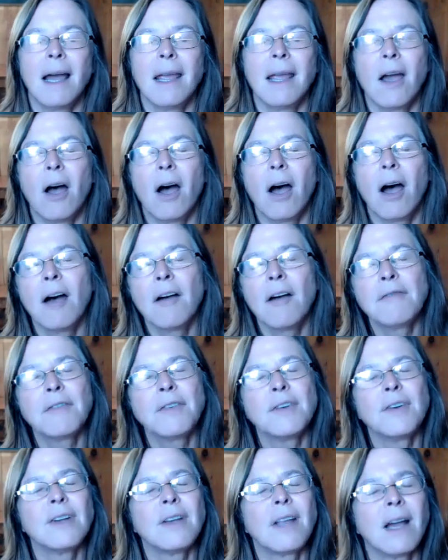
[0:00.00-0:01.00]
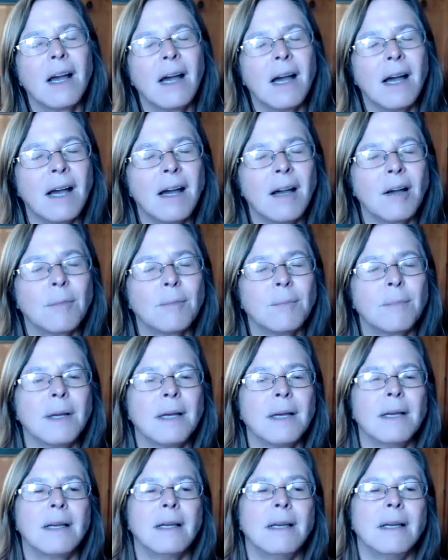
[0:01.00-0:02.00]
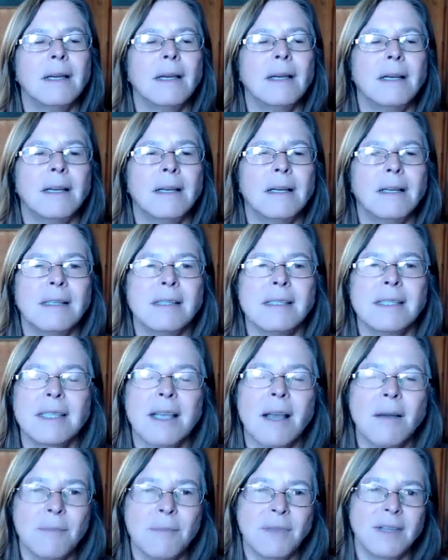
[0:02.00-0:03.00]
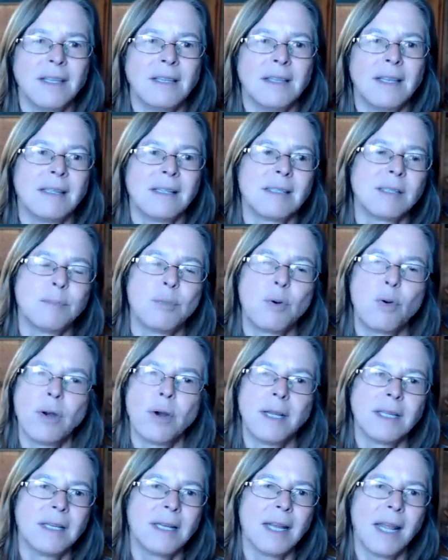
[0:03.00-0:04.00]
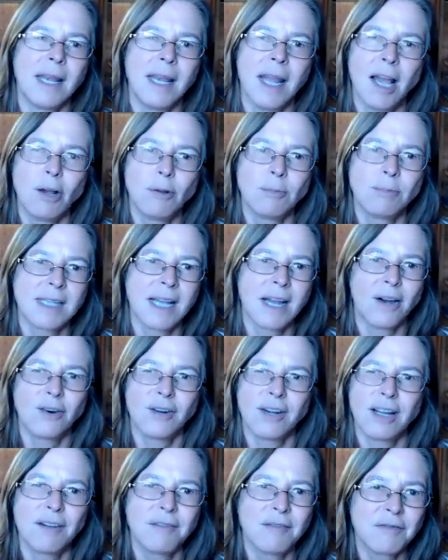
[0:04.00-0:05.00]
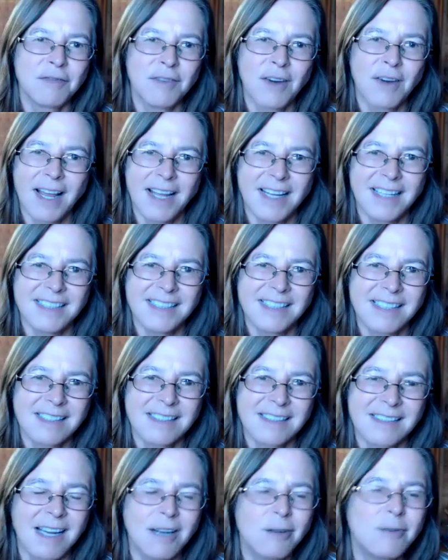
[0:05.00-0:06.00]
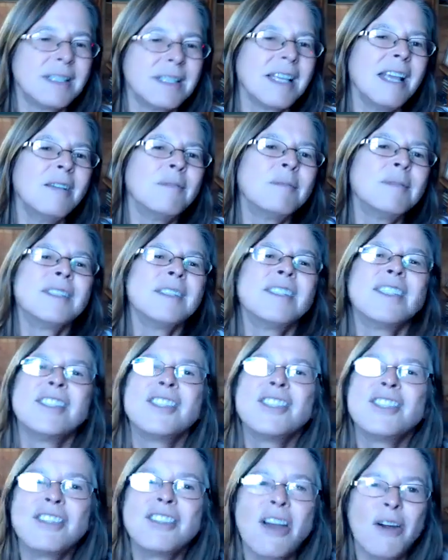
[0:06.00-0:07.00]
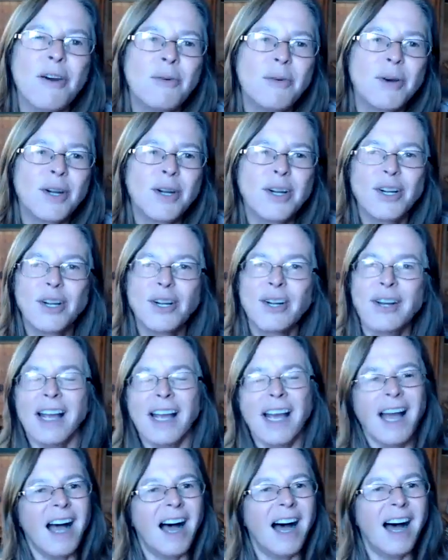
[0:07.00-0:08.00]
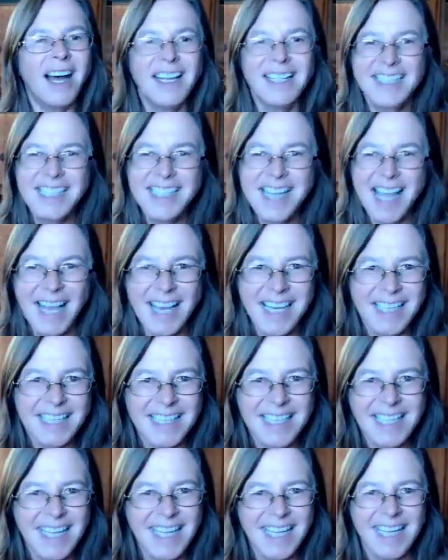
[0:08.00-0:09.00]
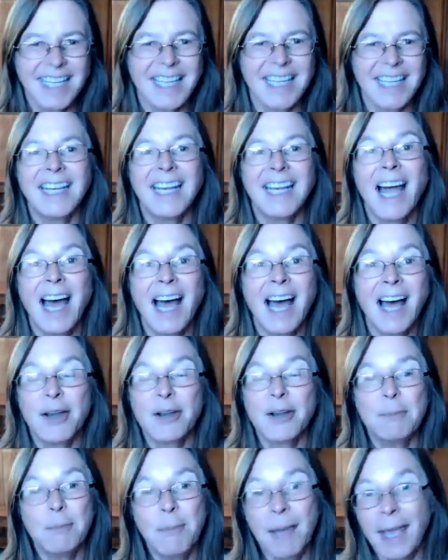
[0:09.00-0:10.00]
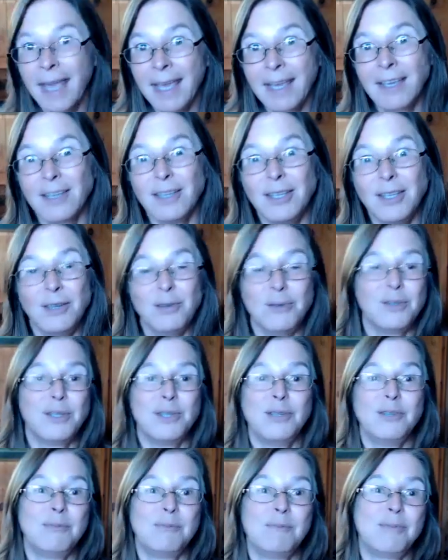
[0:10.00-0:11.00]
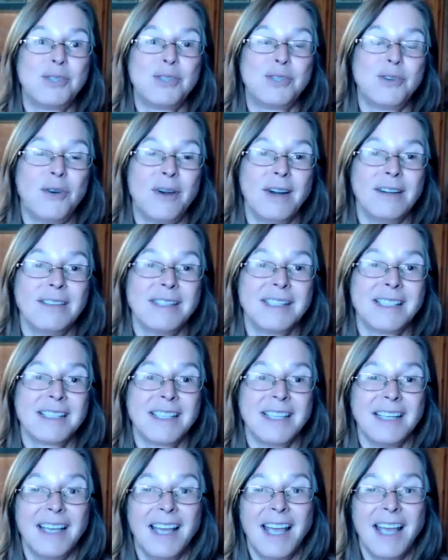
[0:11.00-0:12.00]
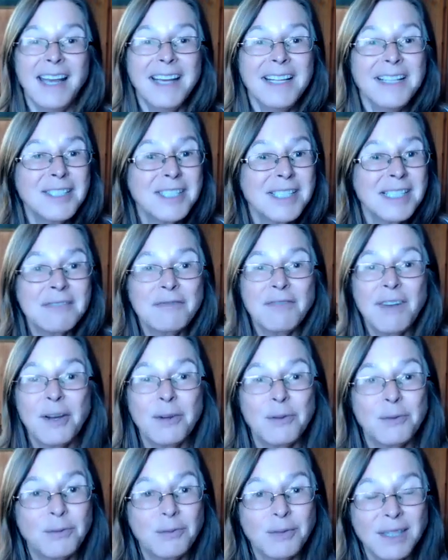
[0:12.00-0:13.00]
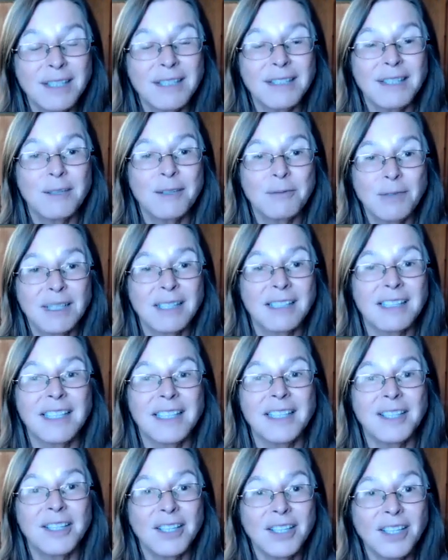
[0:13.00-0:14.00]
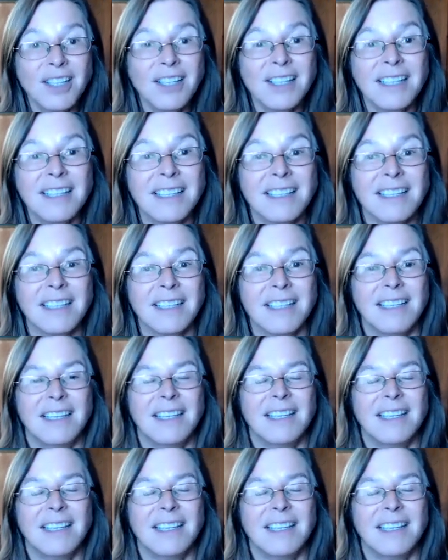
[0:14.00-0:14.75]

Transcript: I offered up something that supported and helped out a friend. I was able to show her a technique and how to make YouTube shorts. And it just felt really, really good.